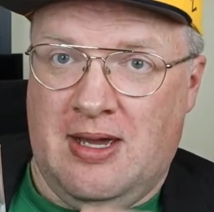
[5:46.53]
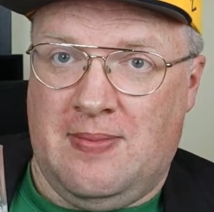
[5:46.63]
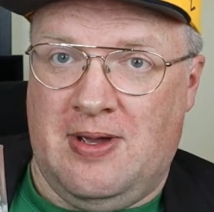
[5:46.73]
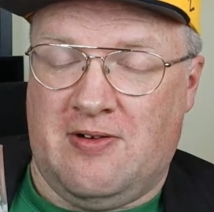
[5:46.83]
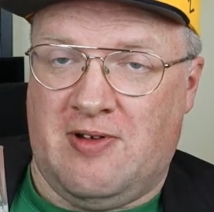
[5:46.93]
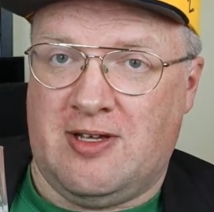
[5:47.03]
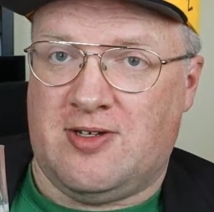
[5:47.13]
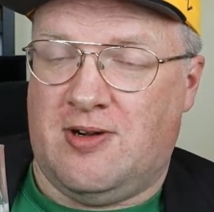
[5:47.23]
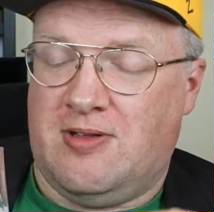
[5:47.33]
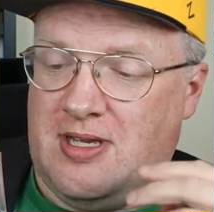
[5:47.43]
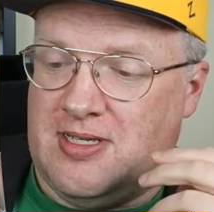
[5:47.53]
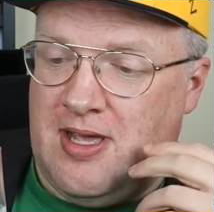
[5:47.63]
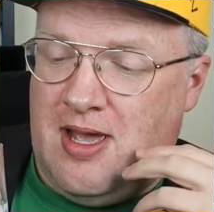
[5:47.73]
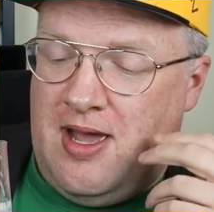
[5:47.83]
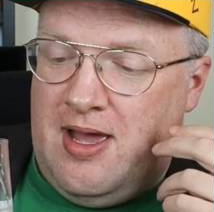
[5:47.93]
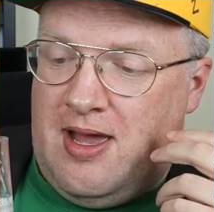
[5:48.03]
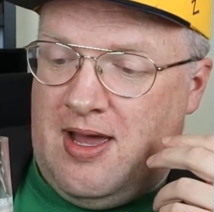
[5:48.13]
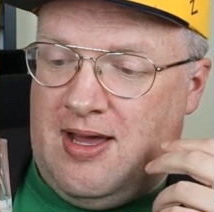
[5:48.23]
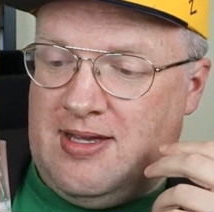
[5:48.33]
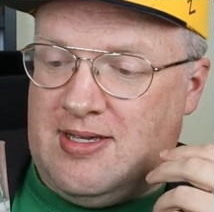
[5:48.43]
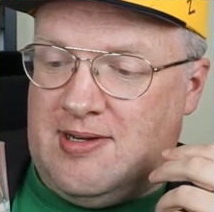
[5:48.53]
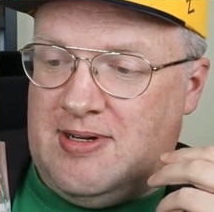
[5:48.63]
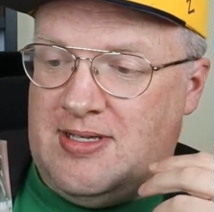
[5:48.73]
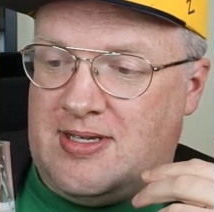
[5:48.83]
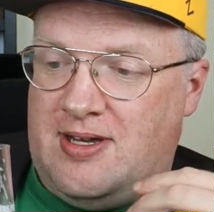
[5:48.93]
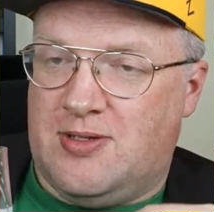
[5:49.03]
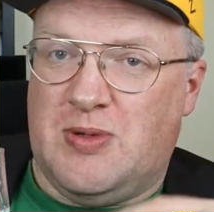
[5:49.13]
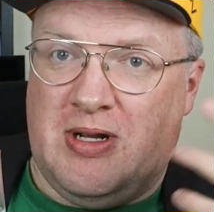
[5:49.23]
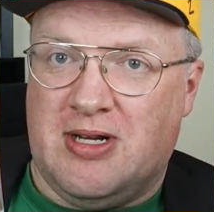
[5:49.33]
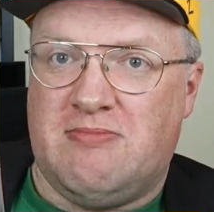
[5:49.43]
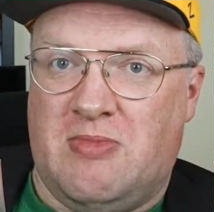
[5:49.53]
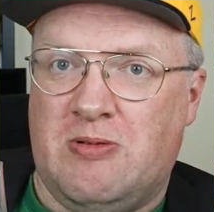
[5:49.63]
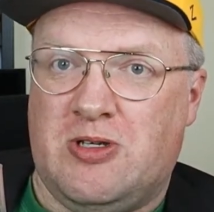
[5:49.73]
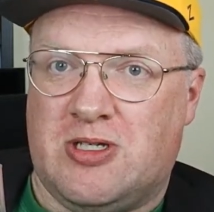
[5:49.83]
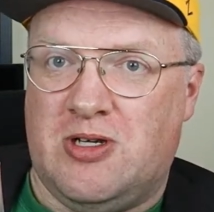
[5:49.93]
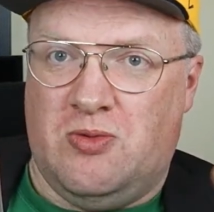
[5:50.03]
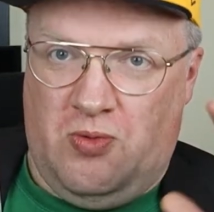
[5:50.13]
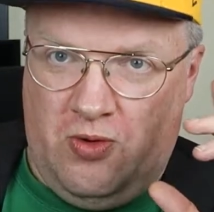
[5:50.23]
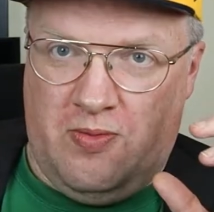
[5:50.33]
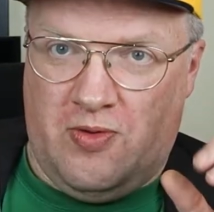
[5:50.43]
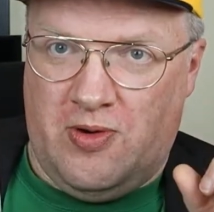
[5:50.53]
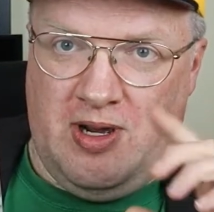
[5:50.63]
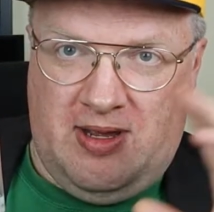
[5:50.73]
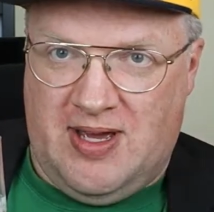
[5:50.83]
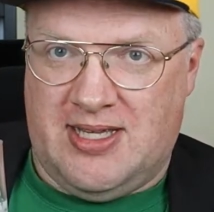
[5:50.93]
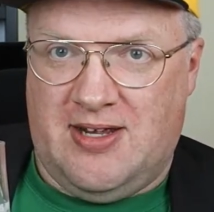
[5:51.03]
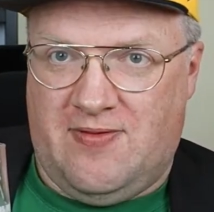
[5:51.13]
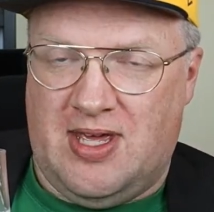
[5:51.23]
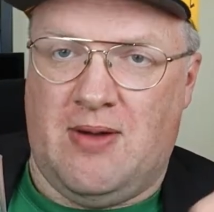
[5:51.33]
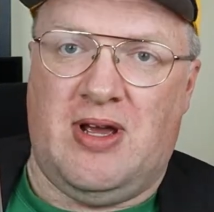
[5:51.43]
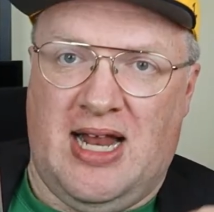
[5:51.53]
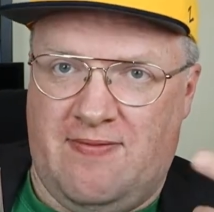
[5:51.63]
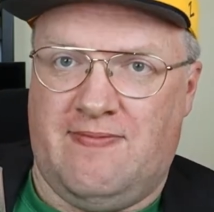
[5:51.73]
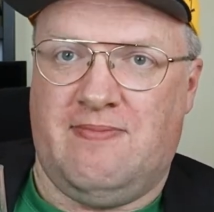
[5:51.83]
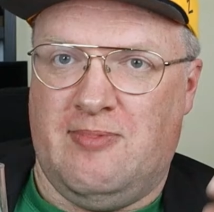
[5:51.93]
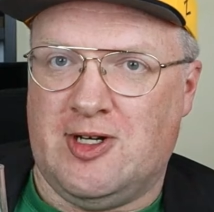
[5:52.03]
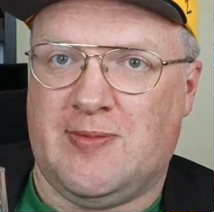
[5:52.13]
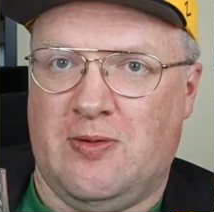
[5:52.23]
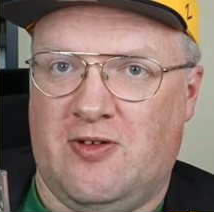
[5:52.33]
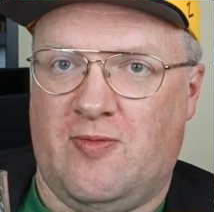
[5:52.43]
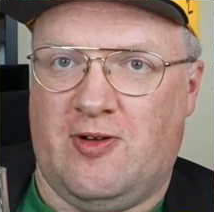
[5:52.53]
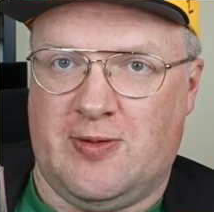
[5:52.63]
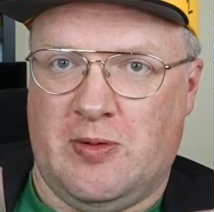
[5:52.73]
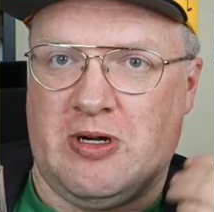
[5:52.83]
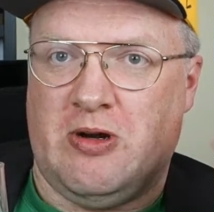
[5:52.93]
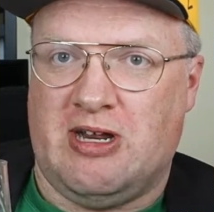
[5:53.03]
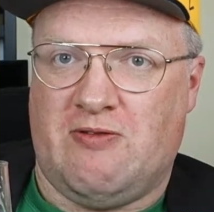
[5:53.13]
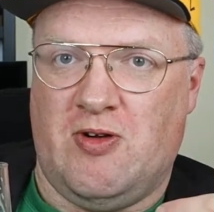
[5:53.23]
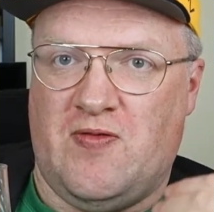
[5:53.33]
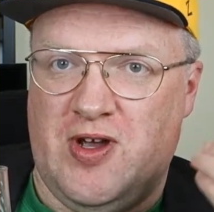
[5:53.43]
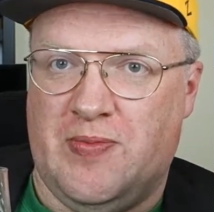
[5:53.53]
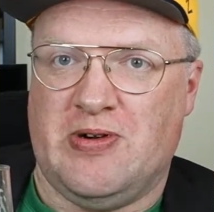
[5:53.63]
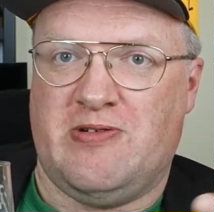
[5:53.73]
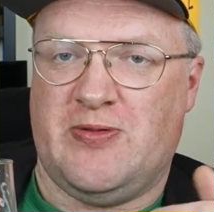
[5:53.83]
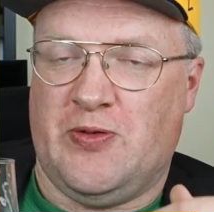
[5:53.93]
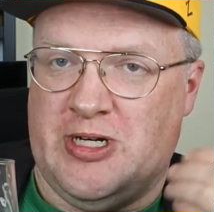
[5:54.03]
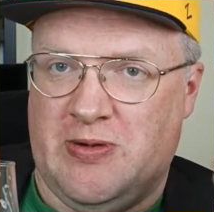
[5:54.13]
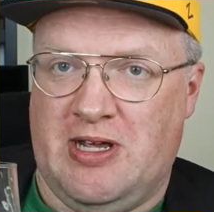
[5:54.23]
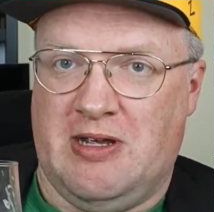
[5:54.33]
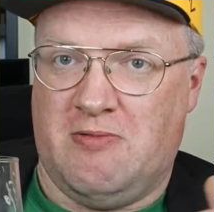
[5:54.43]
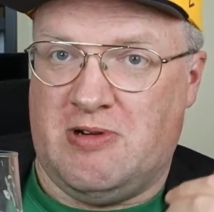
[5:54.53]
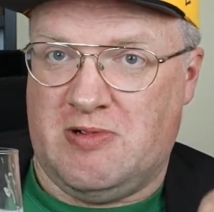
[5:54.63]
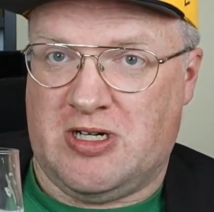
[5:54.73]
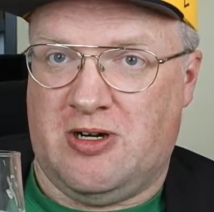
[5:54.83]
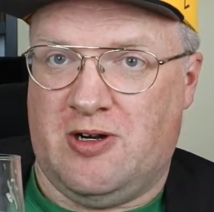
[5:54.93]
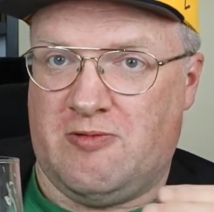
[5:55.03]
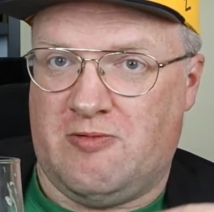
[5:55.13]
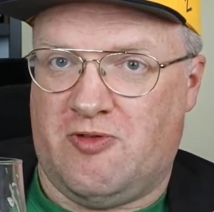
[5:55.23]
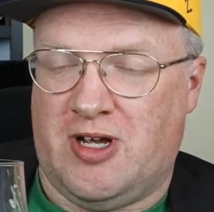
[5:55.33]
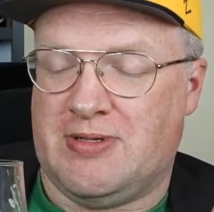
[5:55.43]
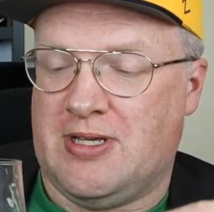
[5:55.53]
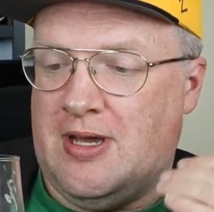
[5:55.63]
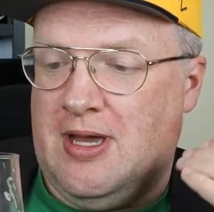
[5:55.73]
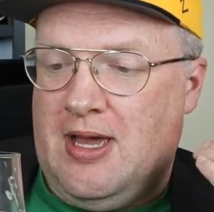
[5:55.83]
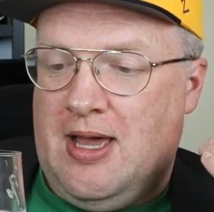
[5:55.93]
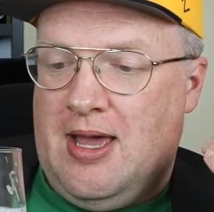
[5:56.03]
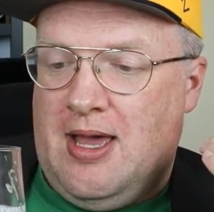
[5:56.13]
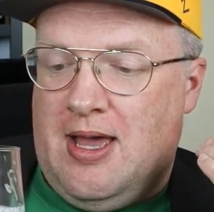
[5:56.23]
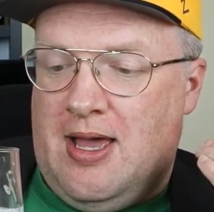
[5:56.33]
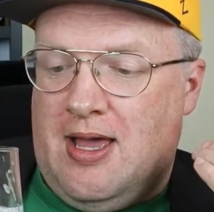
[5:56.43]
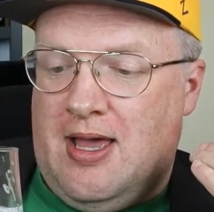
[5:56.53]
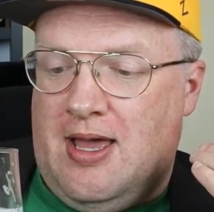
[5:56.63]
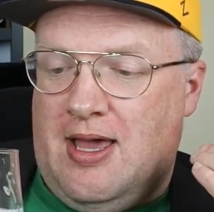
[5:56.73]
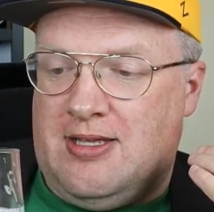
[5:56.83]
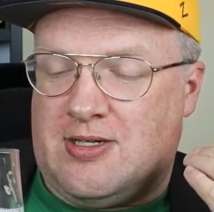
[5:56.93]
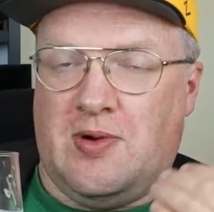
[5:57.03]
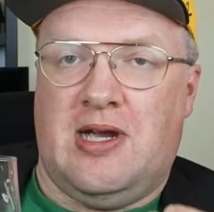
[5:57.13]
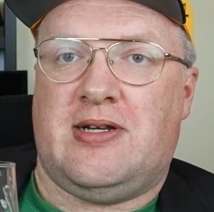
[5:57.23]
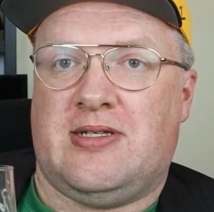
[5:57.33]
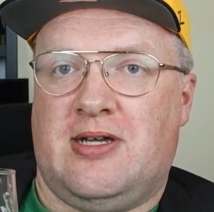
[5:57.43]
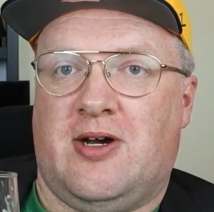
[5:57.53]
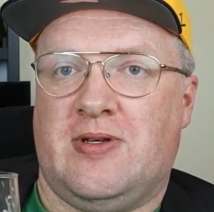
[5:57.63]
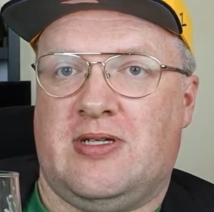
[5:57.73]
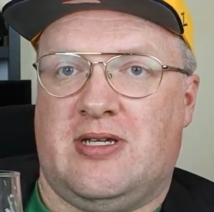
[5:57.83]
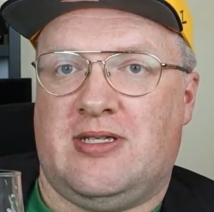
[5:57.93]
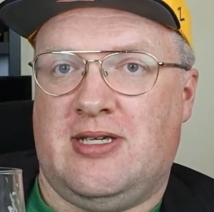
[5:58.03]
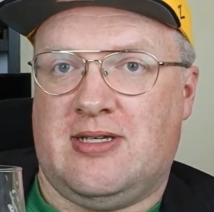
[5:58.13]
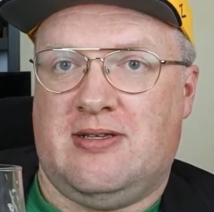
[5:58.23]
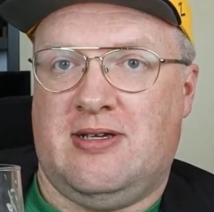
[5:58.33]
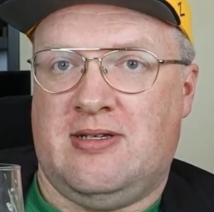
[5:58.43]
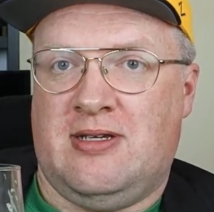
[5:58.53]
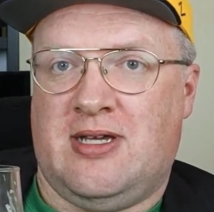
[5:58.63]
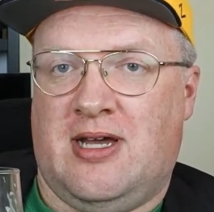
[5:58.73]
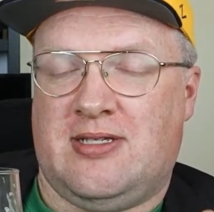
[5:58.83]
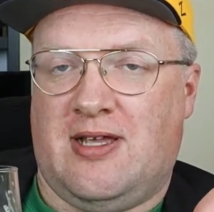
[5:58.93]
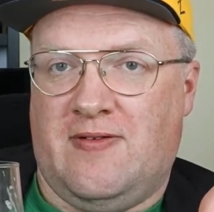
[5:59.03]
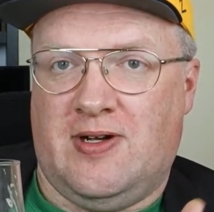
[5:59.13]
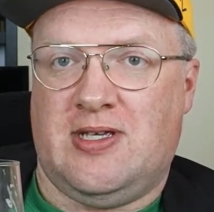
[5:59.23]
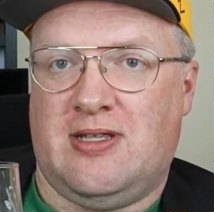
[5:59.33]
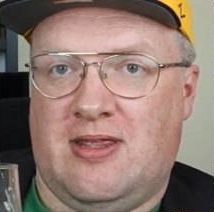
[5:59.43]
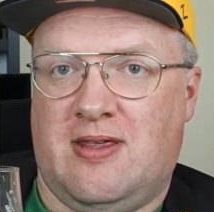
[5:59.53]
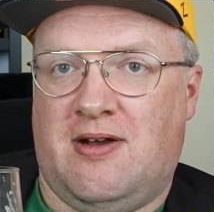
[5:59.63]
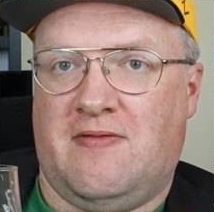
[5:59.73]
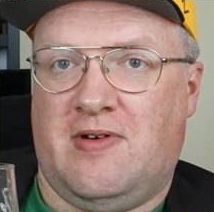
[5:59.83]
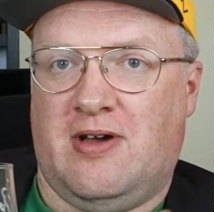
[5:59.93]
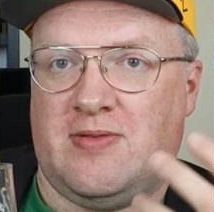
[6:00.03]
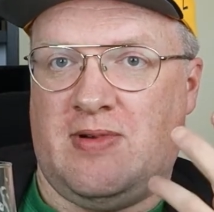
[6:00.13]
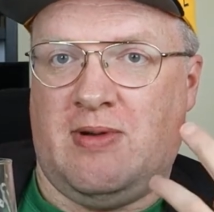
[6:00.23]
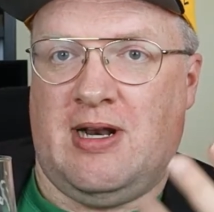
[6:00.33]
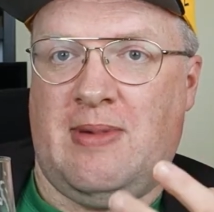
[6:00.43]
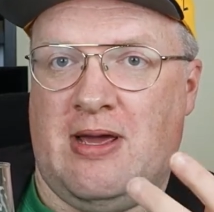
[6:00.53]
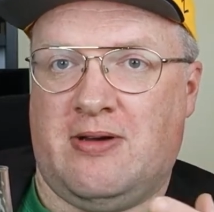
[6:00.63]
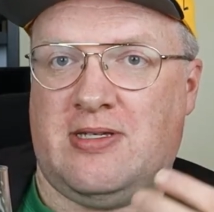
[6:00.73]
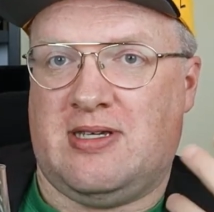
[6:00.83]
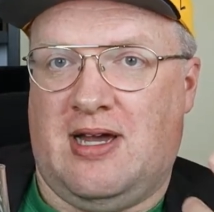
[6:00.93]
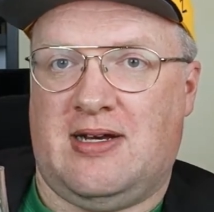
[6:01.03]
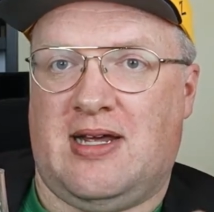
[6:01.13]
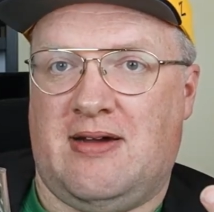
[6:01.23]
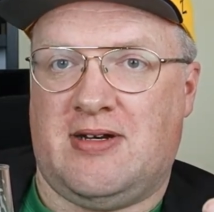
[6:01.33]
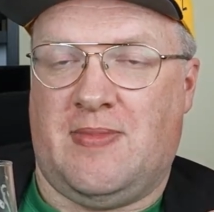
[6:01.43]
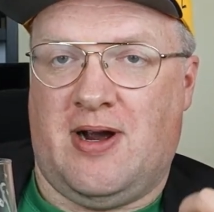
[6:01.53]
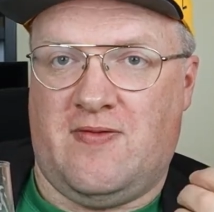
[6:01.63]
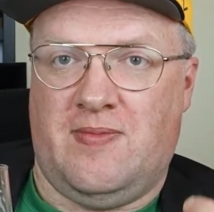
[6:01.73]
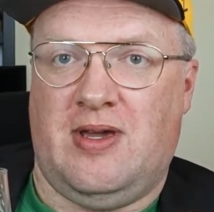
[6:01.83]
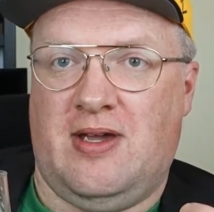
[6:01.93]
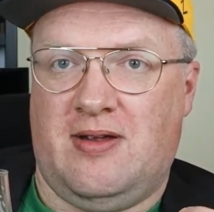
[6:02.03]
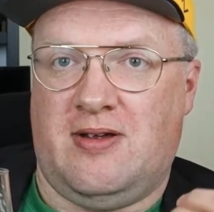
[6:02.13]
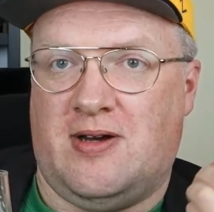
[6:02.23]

being drank during this series, because we won't just do one brewery, that's it for them. We'll have multiple ones from others, but we're going to get through a few breweries before we do any return trips. It's great to see companies like this. These heads, the first thing they thought of was, well, what'll make us stand out, apart from being,